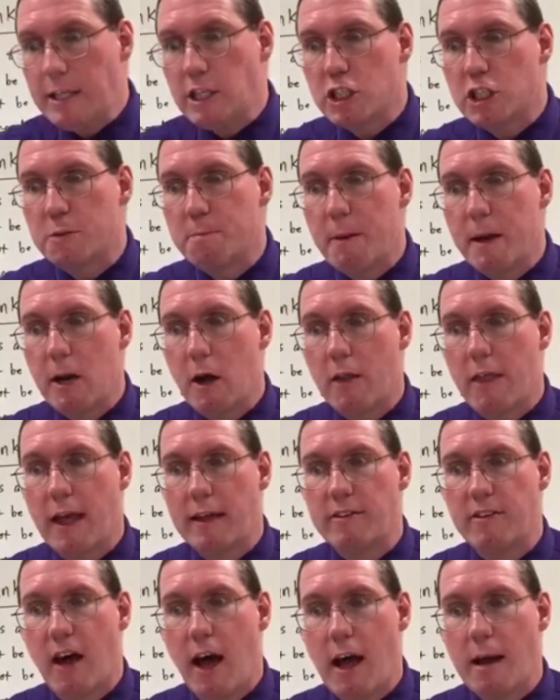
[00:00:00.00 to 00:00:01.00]
I just spent all
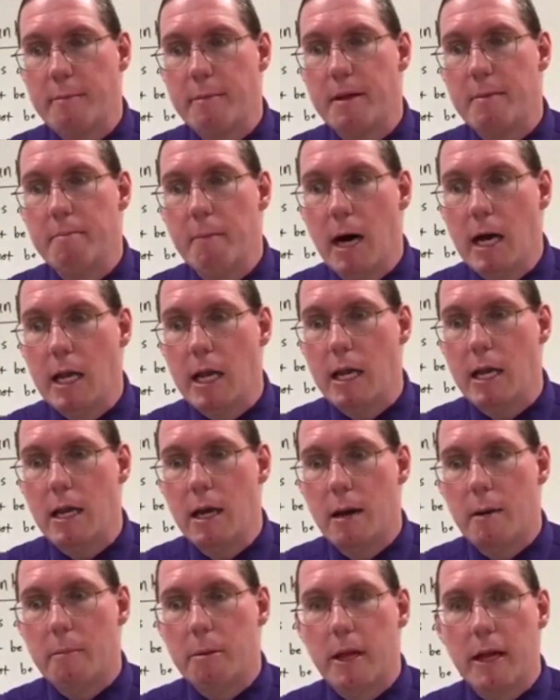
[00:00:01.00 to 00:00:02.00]
that time and
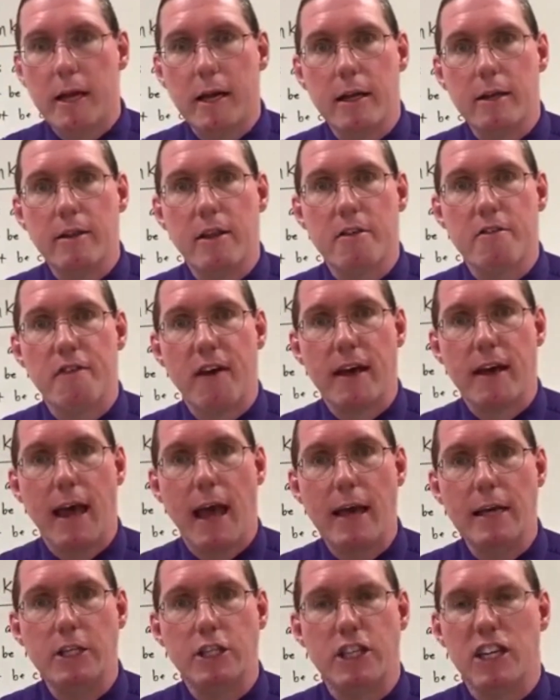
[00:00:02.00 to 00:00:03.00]
money planning this
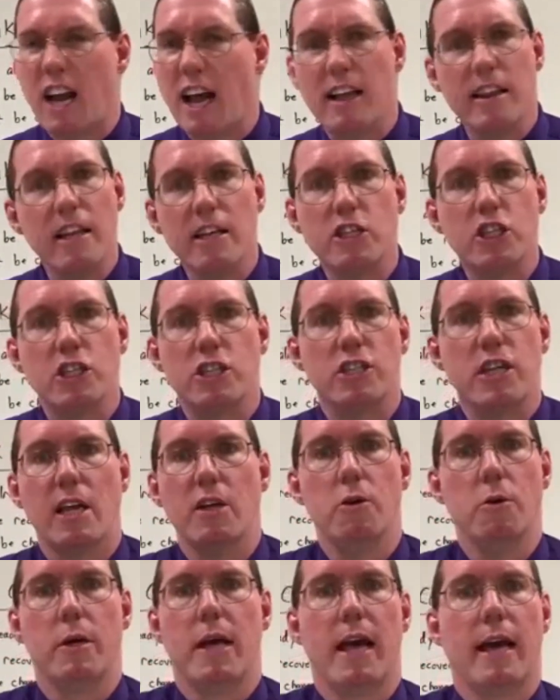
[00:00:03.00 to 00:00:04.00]
vacation, and let's just say
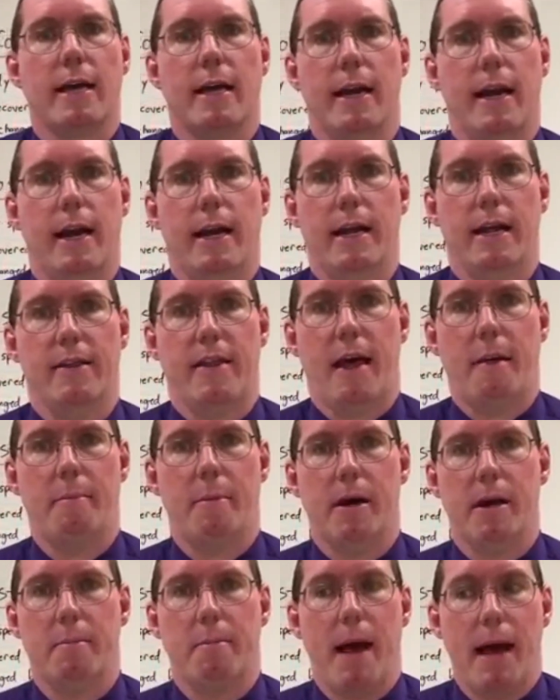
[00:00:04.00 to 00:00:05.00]
you can't get any of
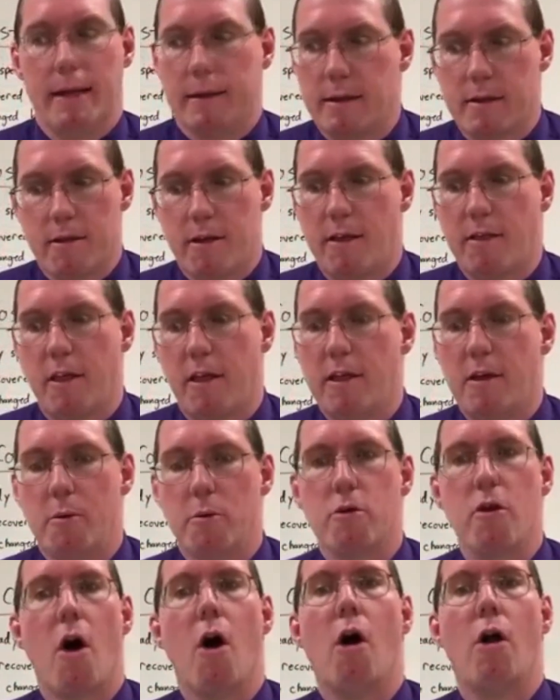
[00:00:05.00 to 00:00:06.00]
that money back. Let's say that it
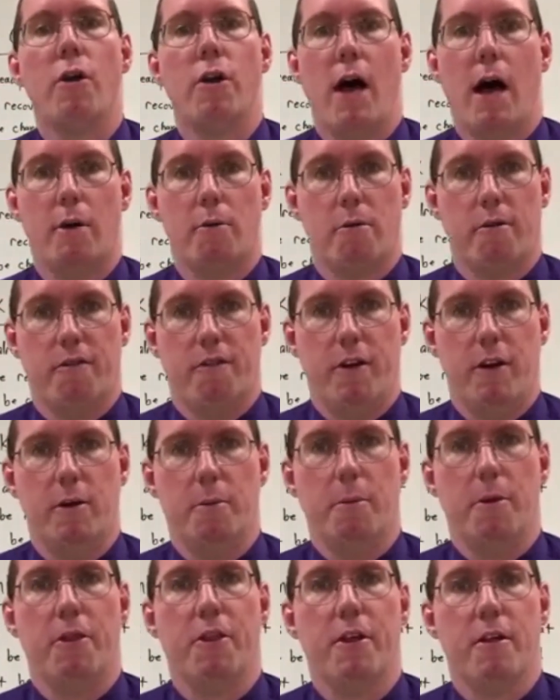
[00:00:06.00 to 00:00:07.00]
was all
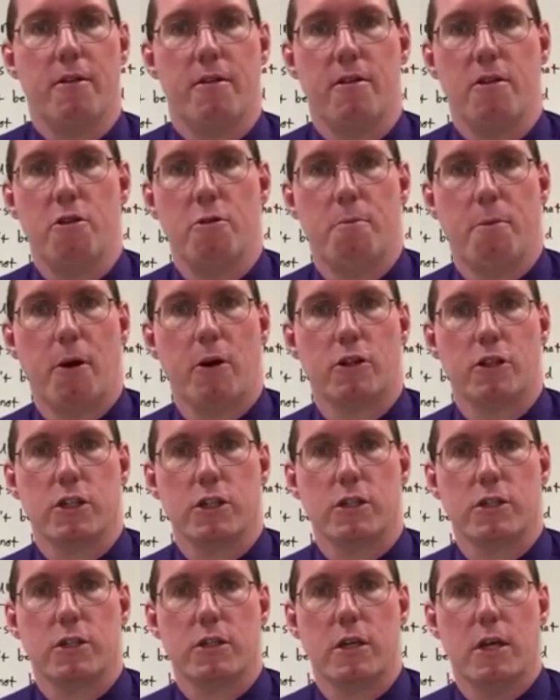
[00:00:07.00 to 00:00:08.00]
non-refundable things that you
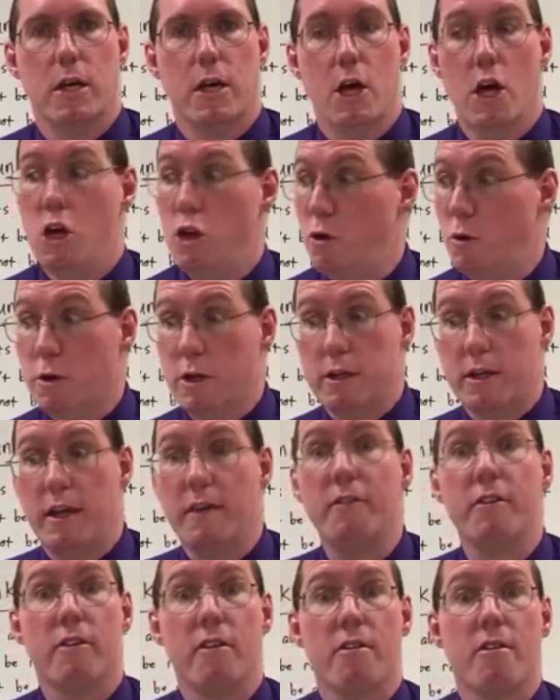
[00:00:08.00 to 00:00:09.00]
purchased. You could
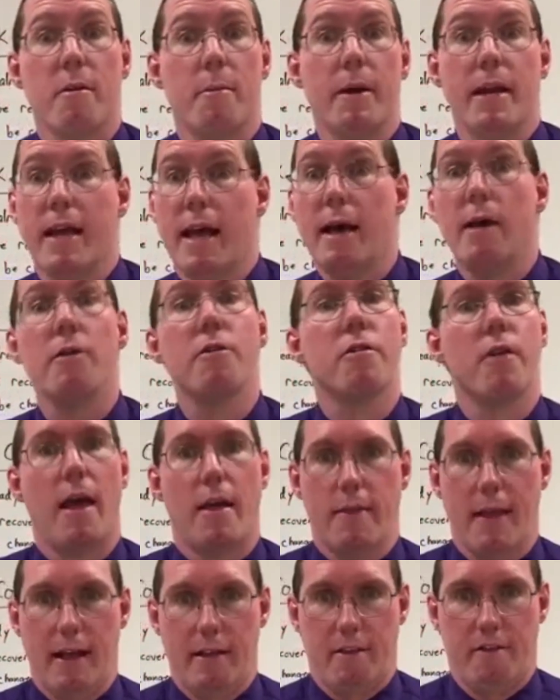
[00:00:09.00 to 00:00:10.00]
give it to somebody else,
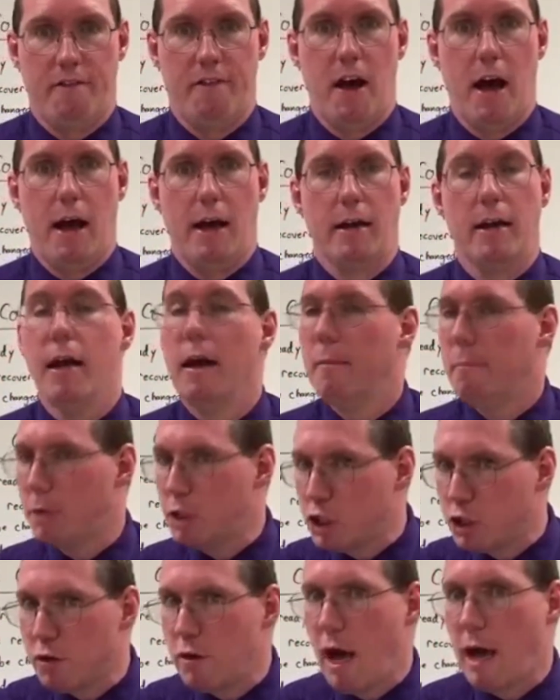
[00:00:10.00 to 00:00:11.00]
and that's fine,
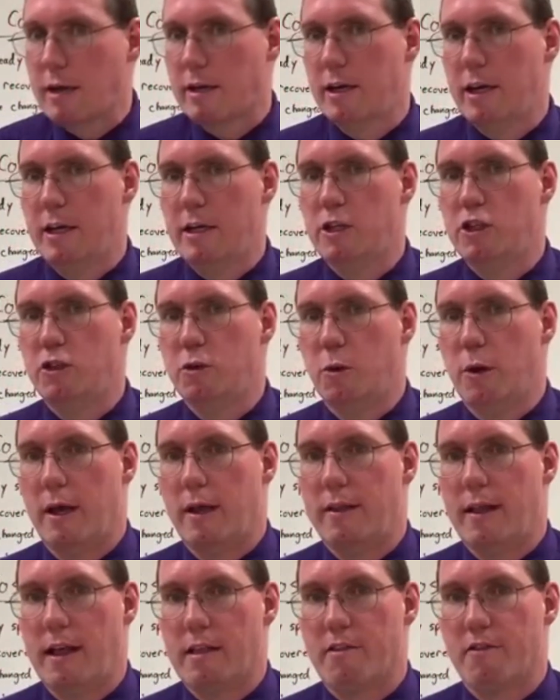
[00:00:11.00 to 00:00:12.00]
but you're not going to enjoy
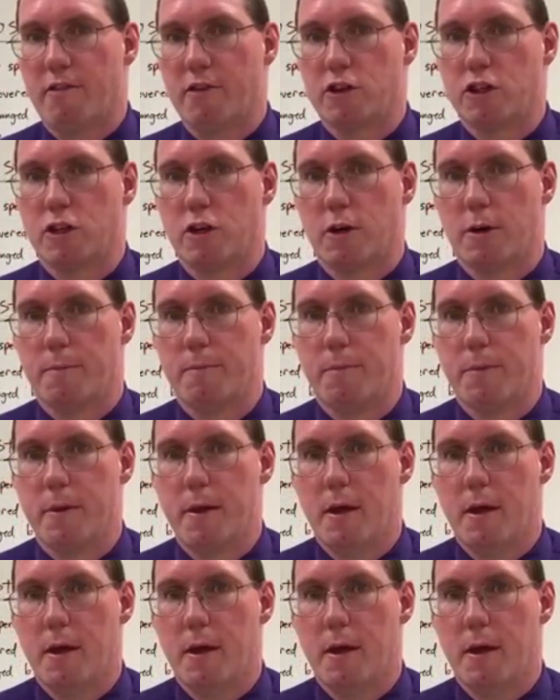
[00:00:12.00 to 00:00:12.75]
it, that's for sure.